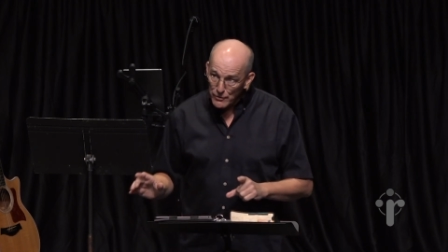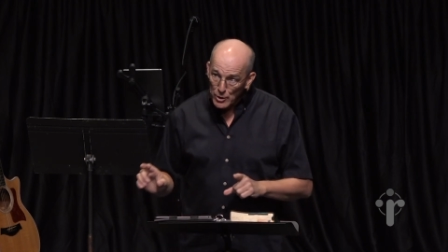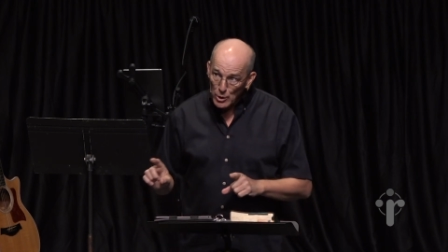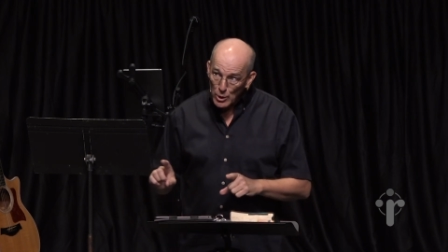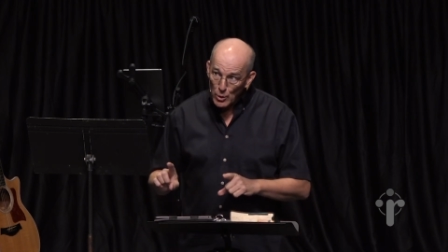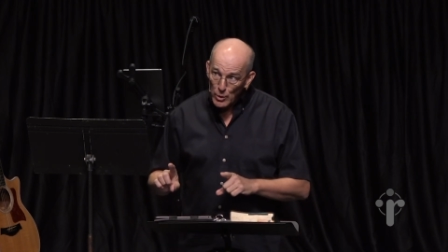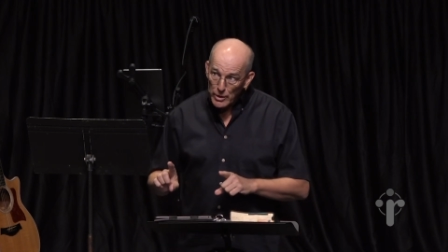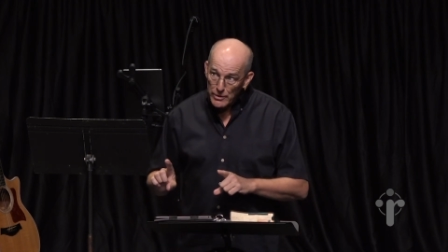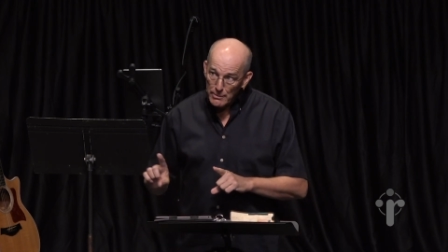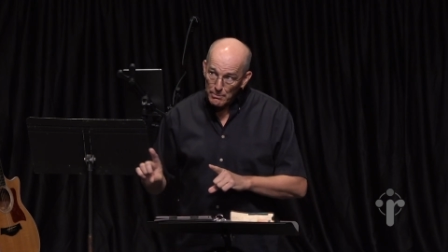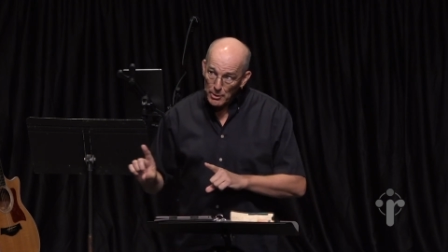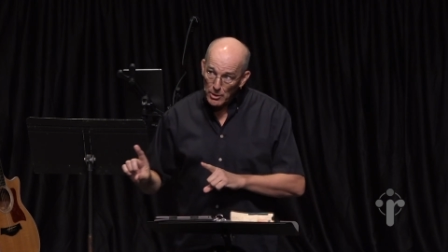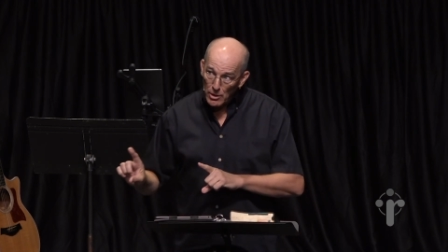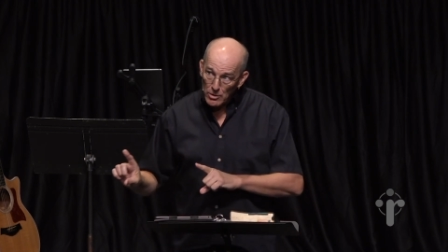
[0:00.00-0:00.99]
of the glory that
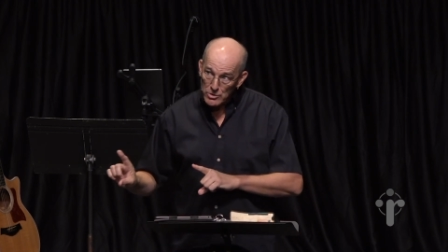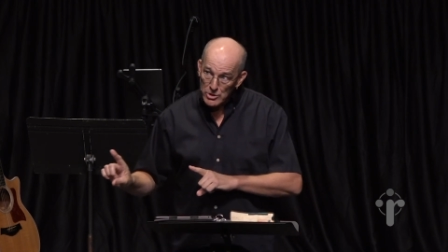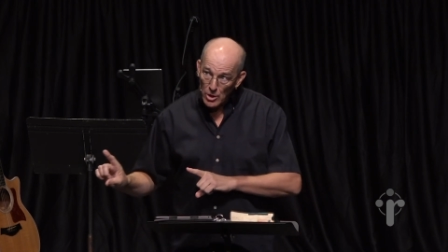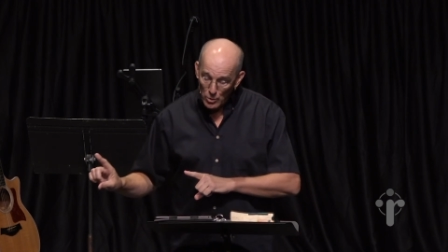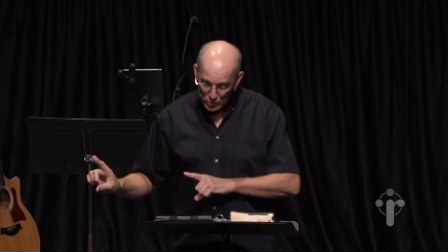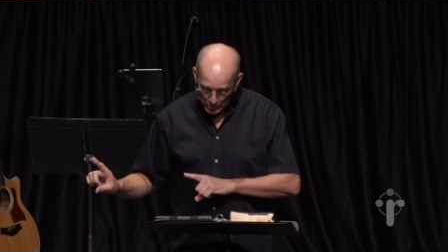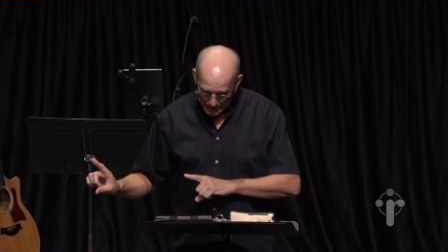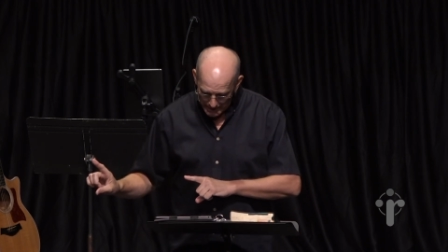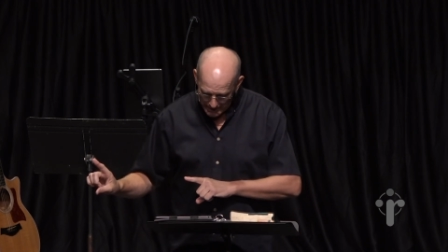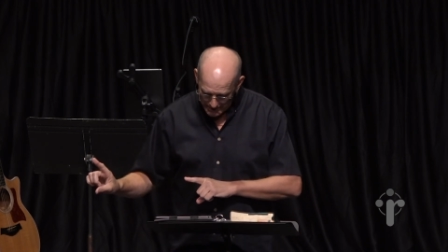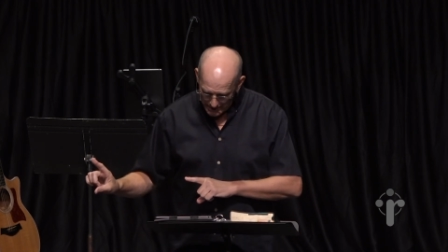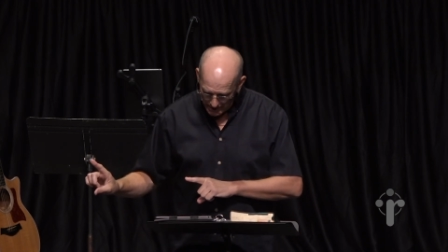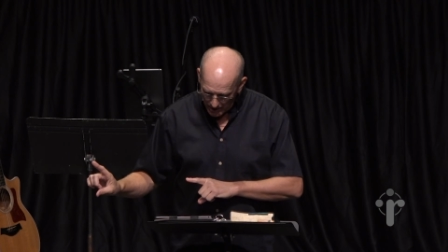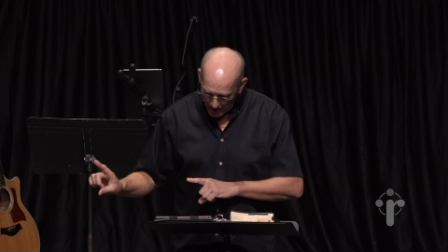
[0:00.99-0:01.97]
belongs only
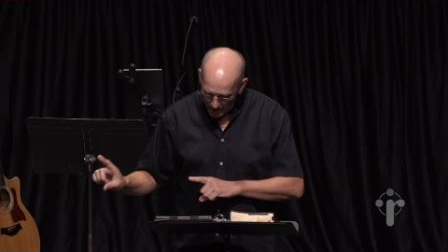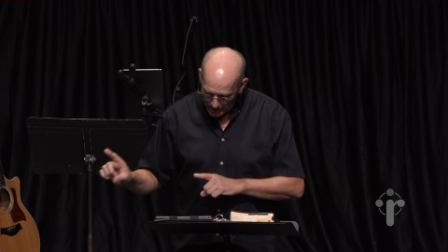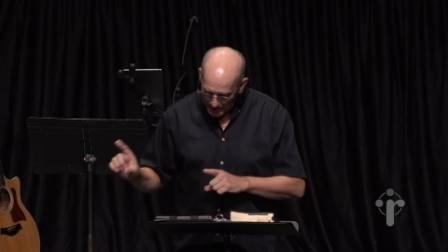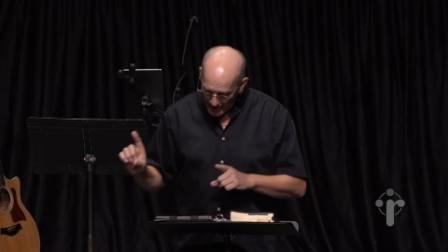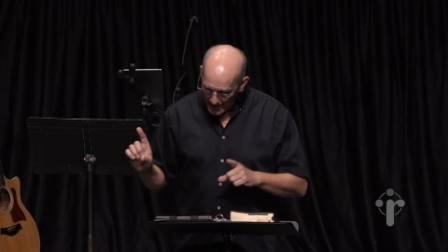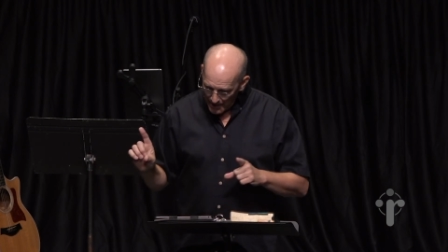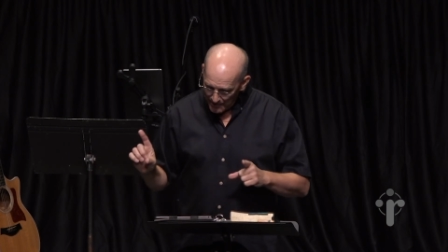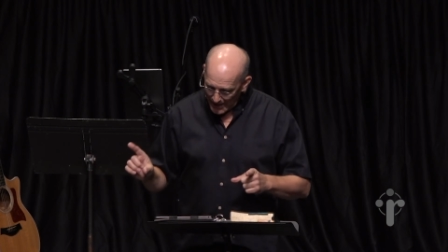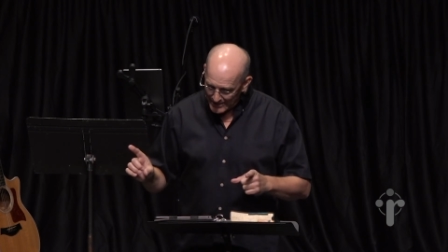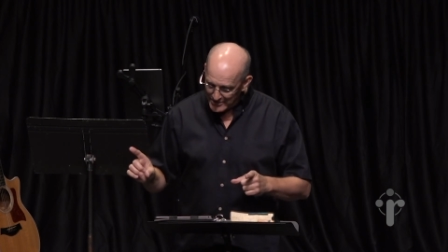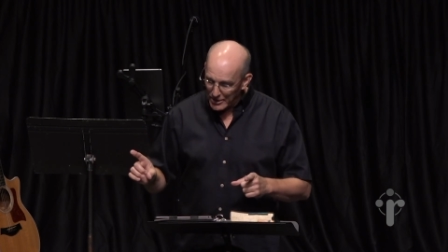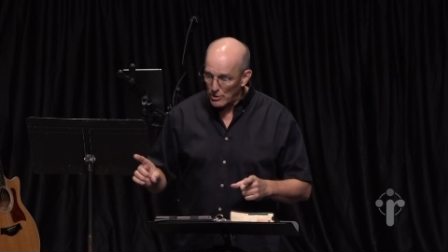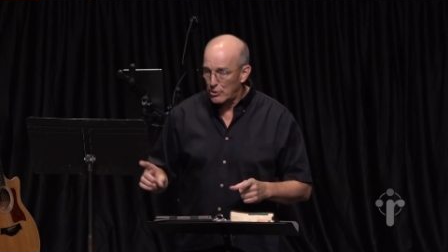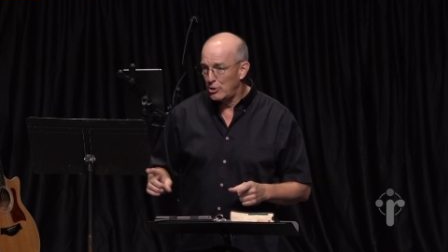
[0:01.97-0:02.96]
to God.
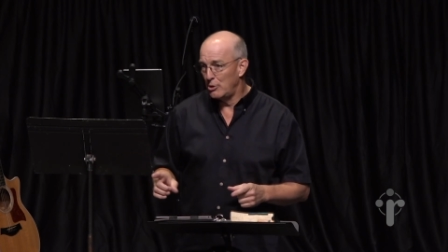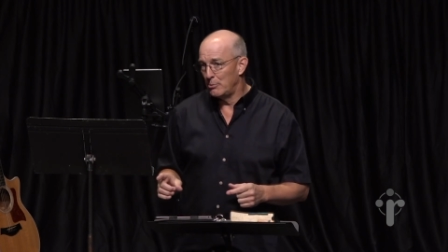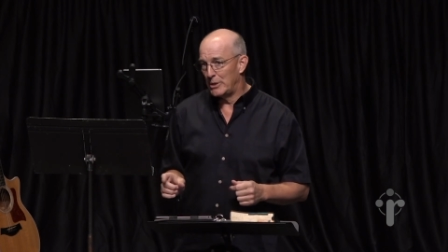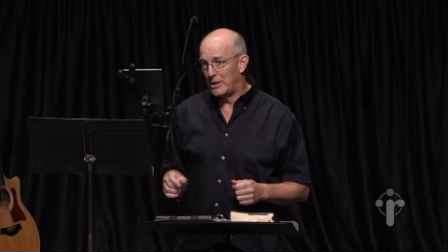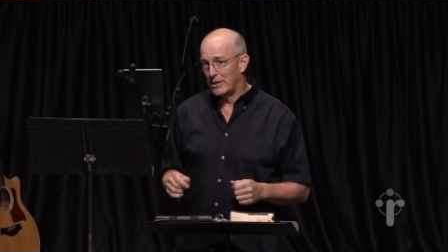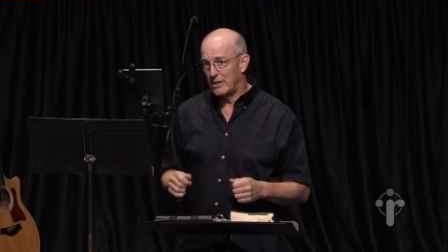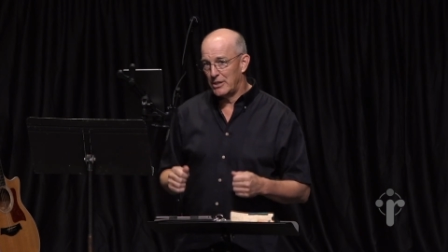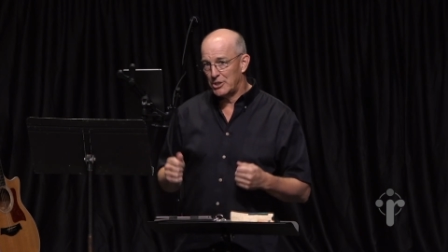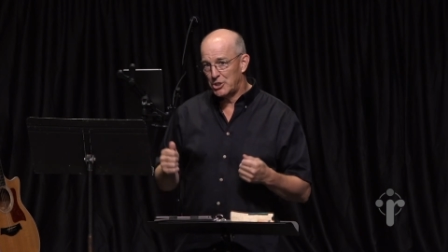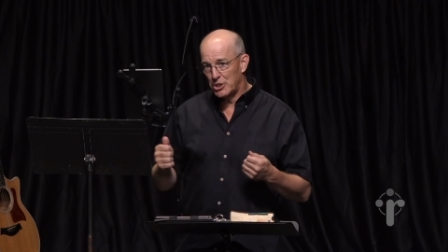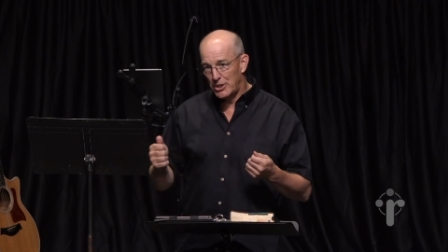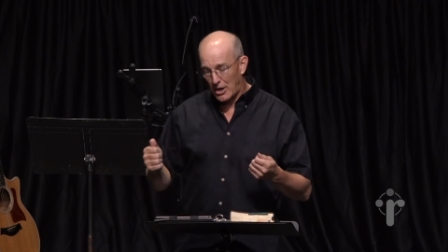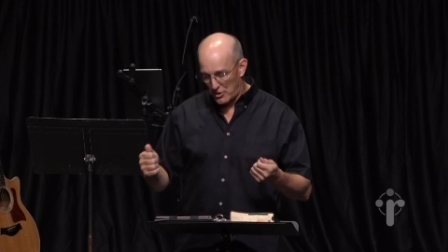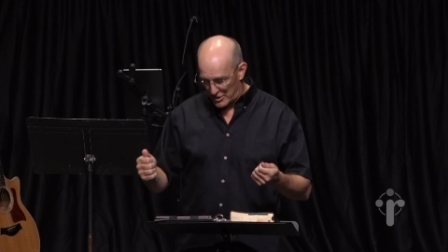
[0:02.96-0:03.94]
That's our human
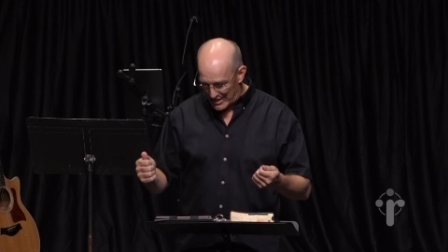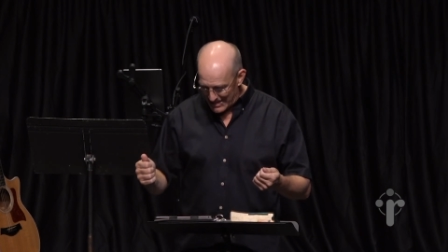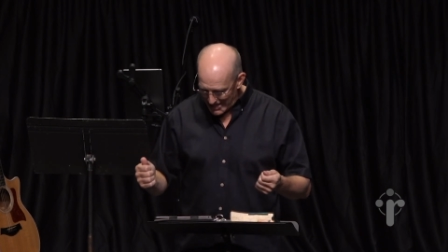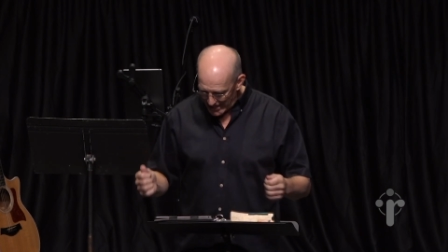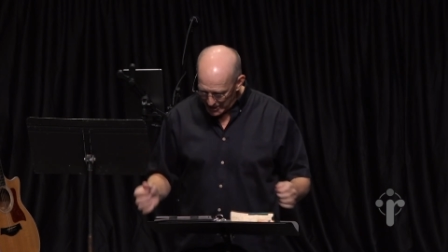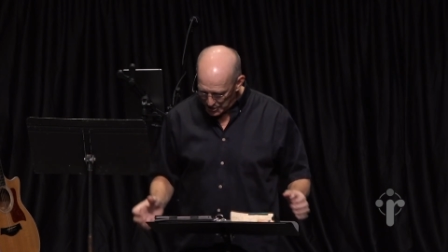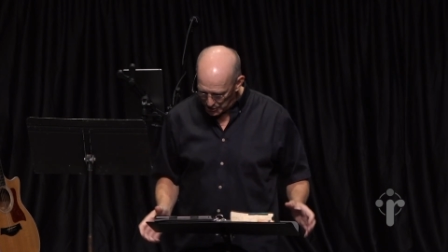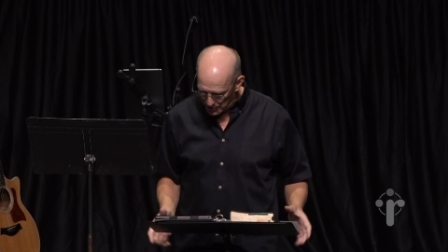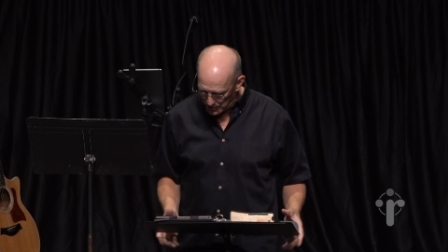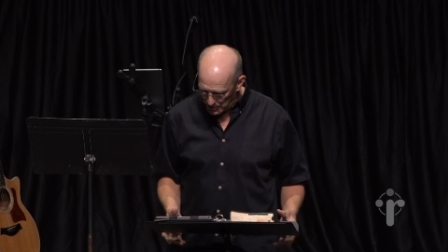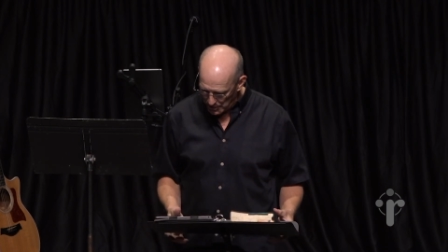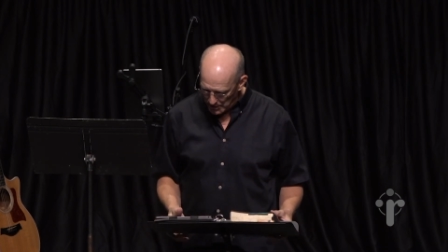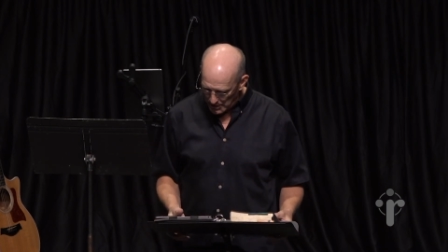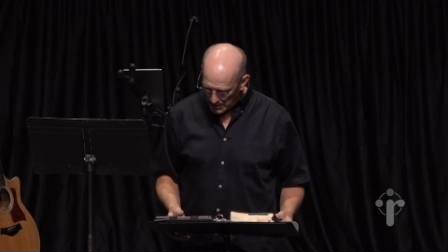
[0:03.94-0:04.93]
condition, our
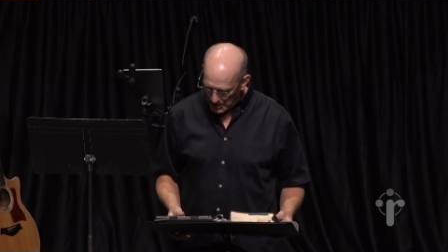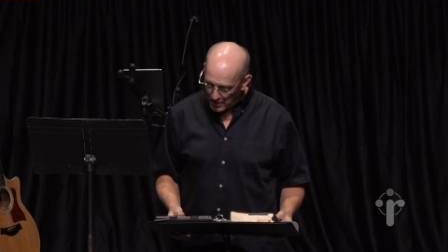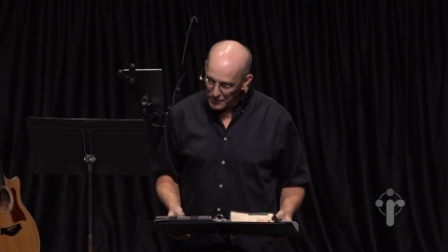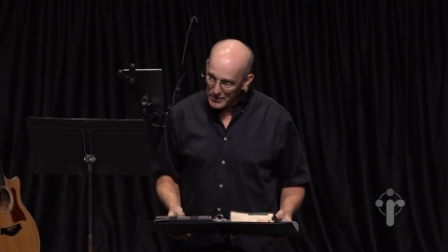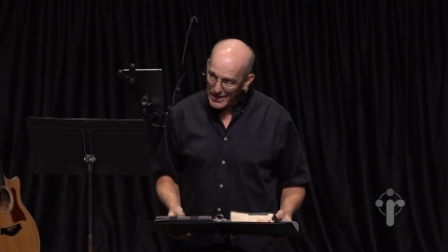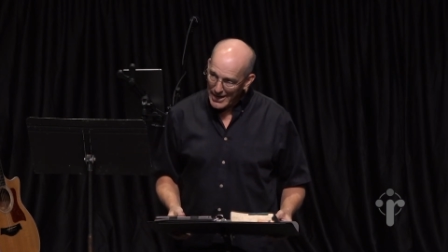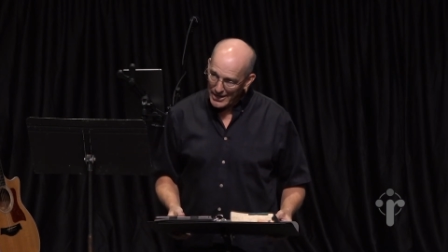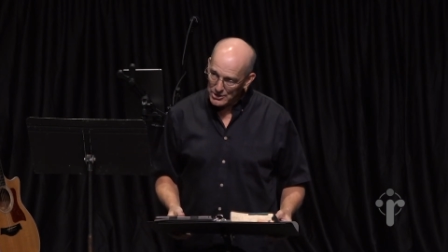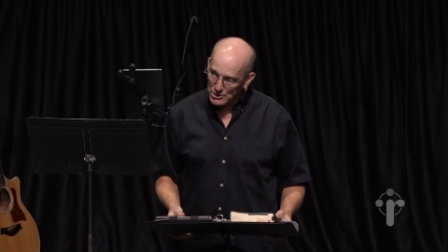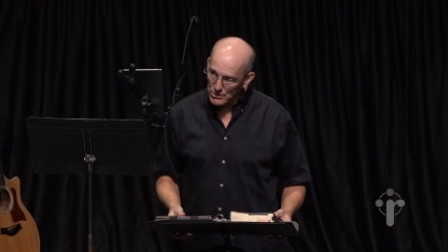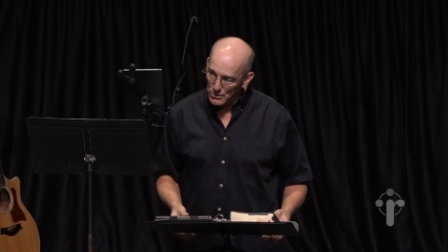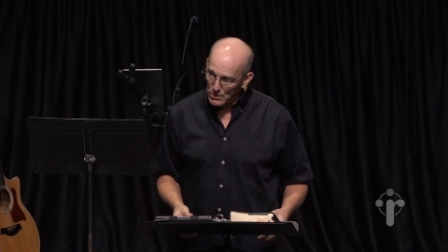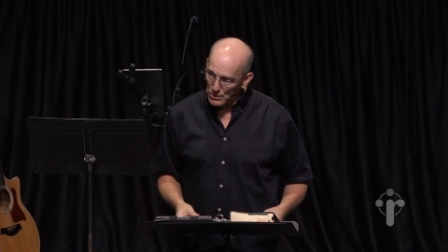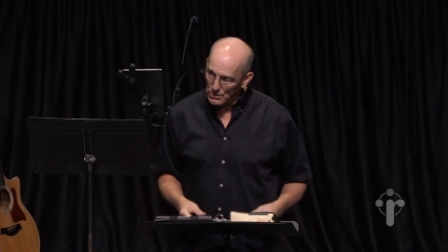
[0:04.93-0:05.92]
nature, our
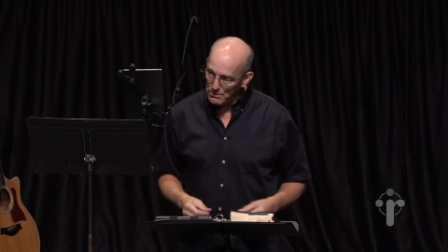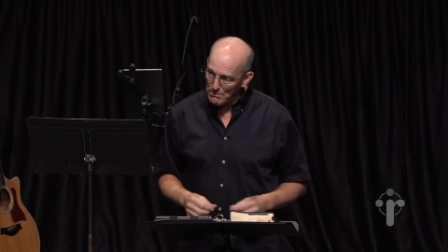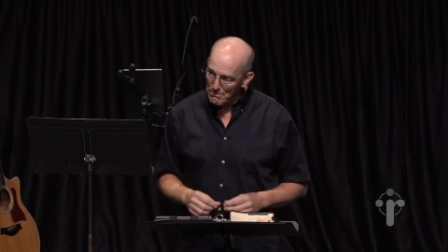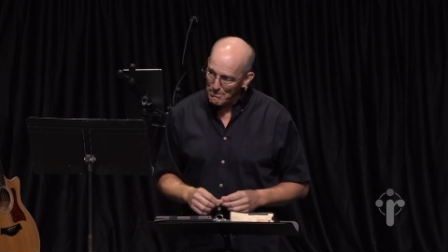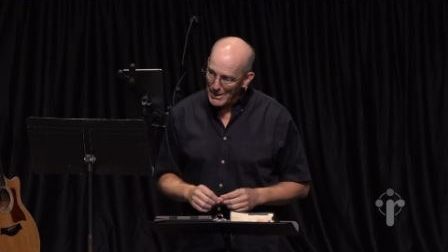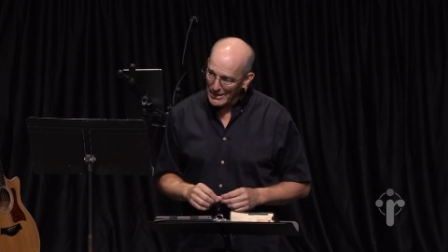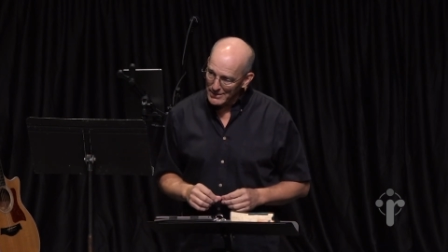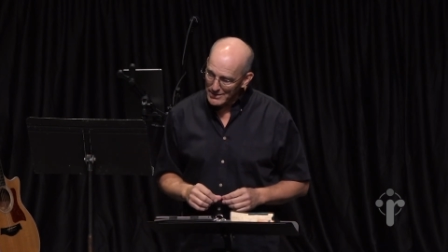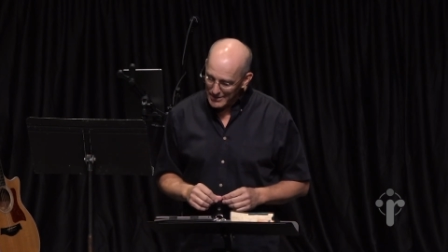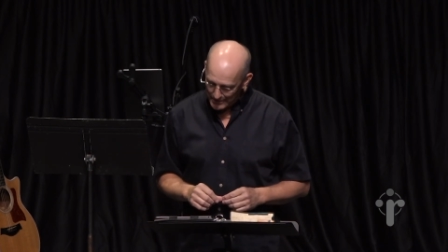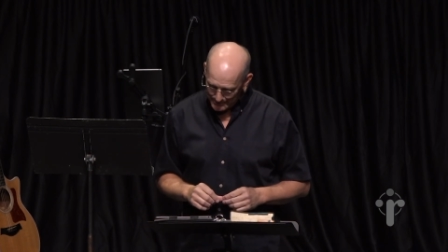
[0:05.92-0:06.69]
natural bent.